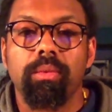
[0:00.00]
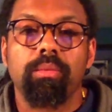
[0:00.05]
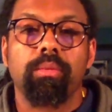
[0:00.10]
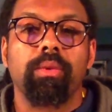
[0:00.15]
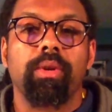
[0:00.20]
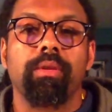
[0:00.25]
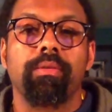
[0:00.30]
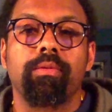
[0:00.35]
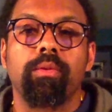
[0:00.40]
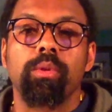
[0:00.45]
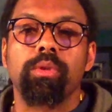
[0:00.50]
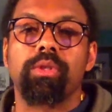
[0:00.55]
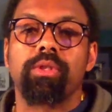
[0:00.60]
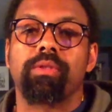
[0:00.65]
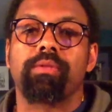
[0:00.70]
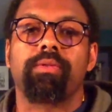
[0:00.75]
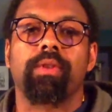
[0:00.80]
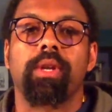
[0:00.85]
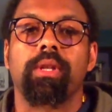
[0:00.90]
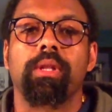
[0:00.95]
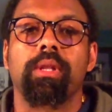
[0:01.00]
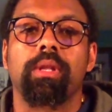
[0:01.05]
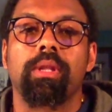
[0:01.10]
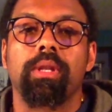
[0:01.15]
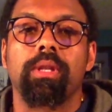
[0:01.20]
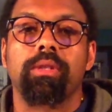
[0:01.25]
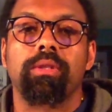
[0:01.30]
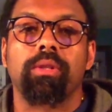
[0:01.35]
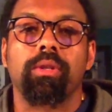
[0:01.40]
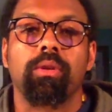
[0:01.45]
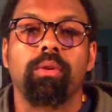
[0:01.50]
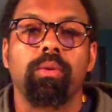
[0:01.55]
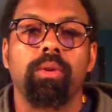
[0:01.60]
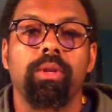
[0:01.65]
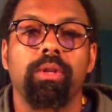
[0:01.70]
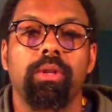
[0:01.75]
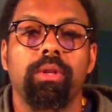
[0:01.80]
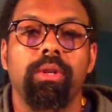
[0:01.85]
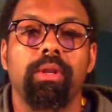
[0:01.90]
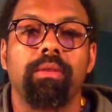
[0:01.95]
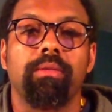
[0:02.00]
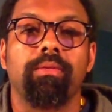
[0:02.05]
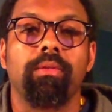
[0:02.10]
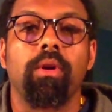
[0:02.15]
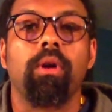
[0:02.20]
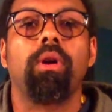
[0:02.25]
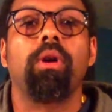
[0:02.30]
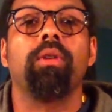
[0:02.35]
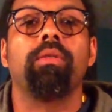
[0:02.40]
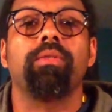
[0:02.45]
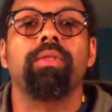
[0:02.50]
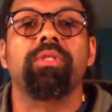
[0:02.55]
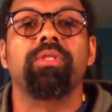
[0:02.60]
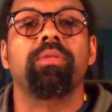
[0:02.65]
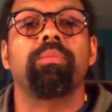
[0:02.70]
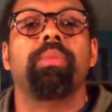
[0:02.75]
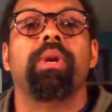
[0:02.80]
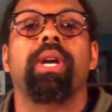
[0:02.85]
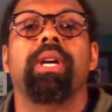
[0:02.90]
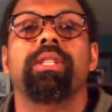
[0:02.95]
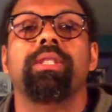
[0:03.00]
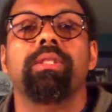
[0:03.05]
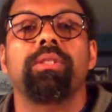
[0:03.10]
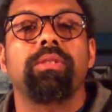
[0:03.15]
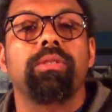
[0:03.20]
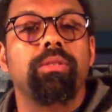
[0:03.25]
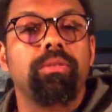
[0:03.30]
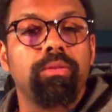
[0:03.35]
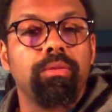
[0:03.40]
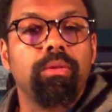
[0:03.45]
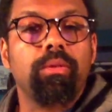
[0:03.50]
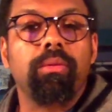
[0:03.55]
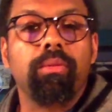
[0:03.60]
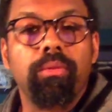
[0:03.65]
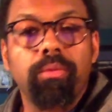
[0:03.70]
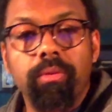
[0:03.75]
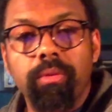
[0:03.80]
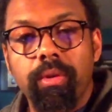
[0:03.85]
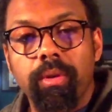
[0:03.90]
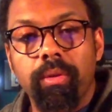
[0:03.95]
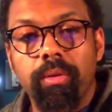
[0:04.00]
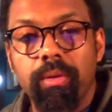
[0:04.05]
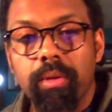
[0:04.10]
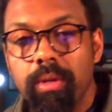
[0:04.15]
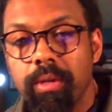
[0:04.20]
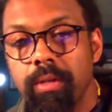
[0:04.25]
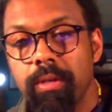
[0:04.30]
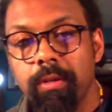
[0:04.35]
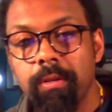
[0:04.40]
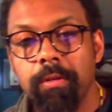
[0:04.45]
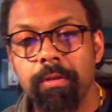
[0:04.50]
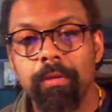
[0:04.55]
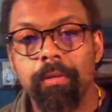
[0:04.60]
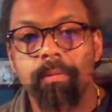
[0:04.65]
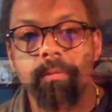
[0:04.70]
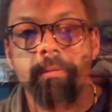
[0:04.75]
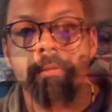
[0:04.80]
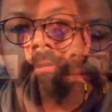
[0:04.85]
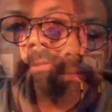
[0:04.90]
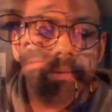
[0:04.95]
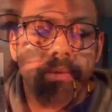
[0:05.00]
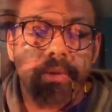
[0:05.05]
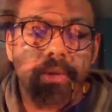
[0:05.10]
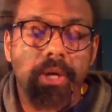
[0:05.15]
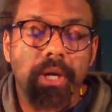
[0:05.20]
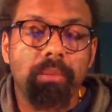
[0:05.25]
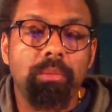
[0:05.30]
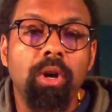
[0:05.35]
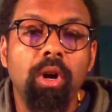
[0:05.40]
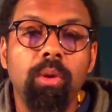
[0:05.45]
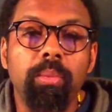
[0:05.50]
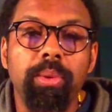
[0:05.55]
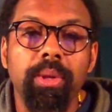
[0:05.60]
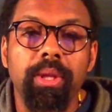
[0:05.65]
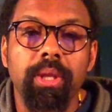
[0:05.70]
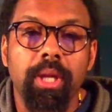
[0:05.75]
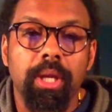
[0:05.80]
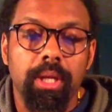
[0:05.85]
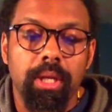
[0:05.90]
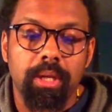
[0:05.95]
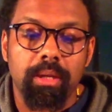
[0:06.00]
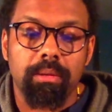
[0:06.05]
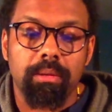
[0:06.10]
reinforces the fact that things are going to evolve as it passes through. Well, I'm hoping that